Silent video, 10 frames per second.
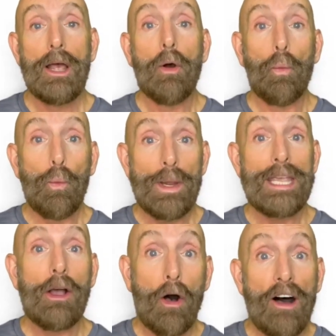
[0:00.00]
We
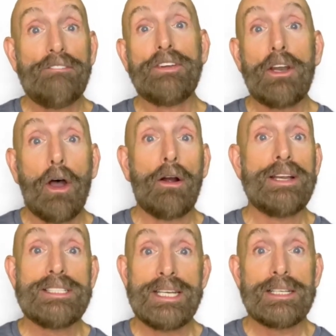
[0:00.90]
often are
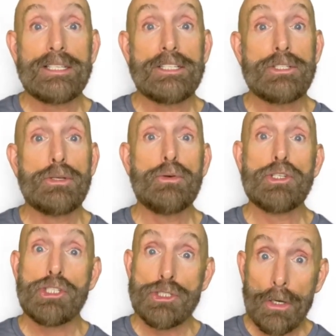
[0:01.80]
addicted to
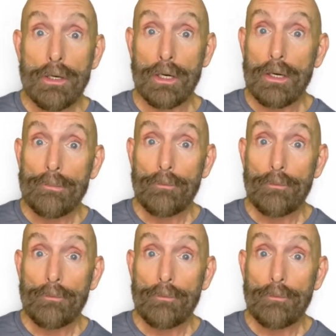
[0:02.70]
sugar,